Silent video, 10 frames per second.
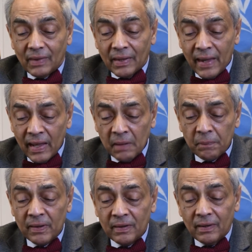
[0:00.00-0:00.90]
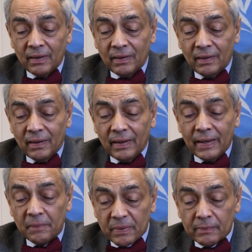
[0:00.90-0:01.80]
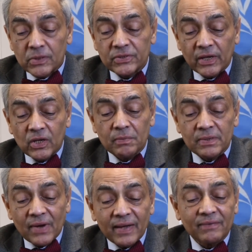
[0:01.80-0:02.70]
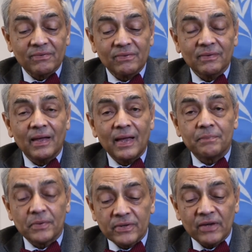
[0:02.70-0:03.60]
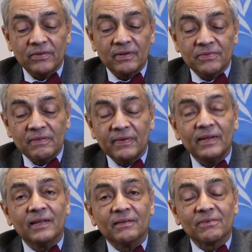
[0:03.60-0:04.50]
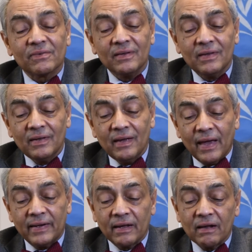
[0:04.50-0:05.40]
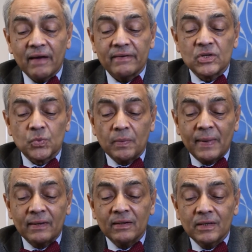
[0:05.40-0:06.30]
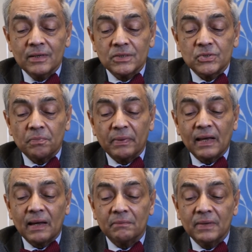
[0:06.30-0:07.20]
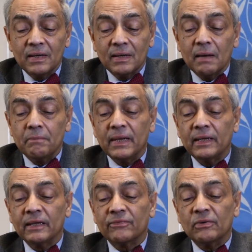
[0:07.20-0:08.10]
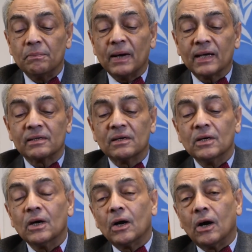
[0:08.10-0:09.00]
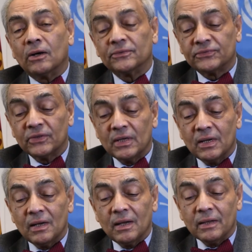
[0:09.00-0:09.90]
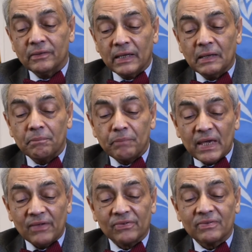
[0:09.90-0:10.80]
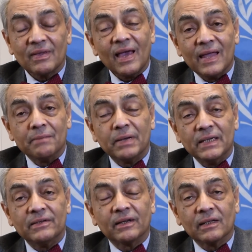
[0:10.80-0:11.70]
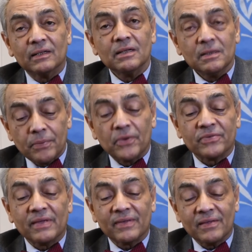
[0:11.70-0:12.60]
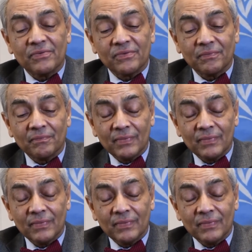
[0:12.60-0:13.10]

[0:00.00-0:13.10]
help in promoting human rights and protection of civilians, and encourage women to become a meaningful part of the peace and political processes.